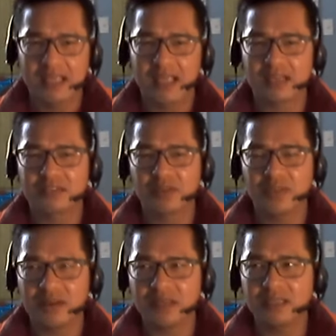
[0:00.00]
And so
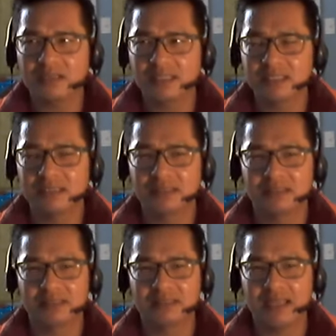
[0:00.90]
their integration to
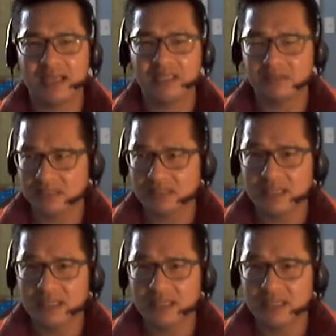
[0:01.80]
society was a